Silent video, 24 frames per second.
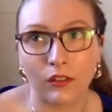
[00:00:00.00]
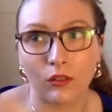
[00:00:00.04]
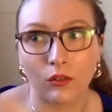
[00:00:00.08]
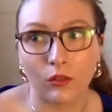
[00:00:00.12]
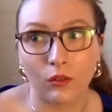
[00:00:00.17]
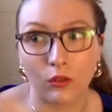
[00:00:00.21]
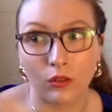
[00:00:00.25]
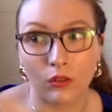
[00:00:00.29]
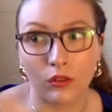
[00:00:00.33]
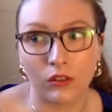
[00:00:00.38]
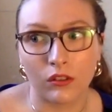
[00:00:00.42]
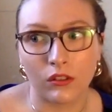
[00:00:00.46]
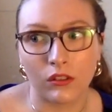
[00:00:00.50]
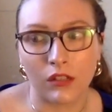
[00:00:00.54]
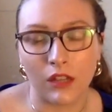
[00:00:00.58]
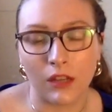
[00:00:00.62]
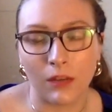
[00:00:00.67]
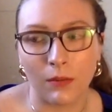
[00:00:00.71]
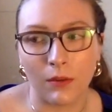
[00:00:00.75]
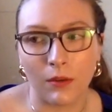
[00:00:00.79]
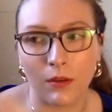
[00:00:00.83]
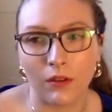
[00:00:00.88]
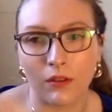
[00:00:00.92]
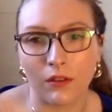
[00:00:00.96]
learns
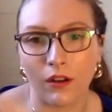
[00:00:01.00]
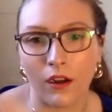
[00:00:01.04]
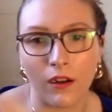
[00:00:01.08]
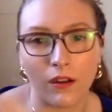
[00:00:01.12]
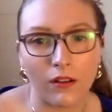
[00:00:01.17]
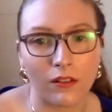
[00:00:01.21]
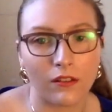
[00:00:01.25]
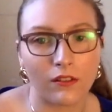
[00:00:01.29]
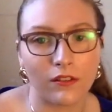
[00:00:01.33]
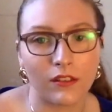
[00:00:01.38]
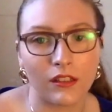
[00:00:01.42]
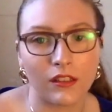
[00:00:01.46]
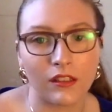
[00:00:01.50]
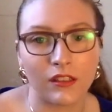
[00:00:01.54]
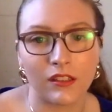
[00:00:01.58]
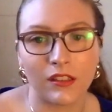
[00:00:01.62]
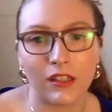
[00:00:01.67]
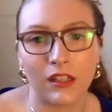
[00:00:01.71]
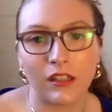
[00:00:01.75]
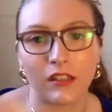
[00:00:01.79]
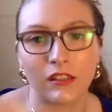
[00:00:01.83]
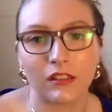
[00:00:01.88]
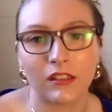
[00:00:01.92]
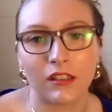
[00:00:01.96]
about all of these
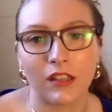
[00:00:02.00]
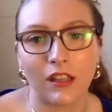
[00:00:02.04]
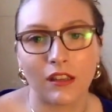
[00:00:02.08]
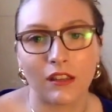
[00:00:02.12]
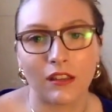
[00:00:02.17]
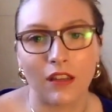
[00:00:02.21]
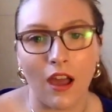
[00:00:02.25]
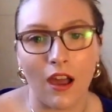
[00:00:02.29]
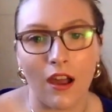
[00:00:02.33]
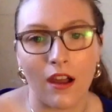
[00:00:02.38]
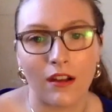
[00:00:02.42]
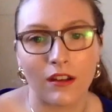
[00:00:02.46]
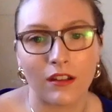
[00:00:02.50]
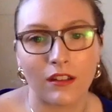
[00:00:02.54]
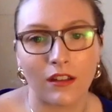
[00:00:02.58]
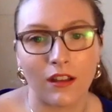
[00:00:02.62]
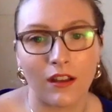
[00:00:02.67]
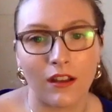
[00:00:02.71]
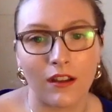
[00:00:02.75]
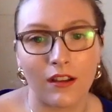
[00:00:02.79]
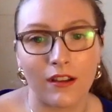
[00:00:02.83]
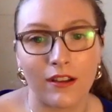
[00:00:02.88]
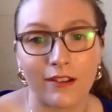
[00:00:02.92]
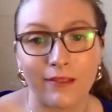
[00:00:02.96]
things that
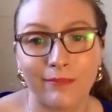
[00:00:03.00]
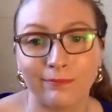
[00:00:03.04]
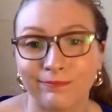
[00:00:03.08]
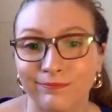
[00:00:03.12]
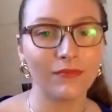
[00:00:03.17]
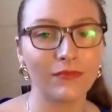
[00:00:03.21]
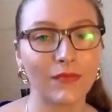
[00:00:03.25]
uh,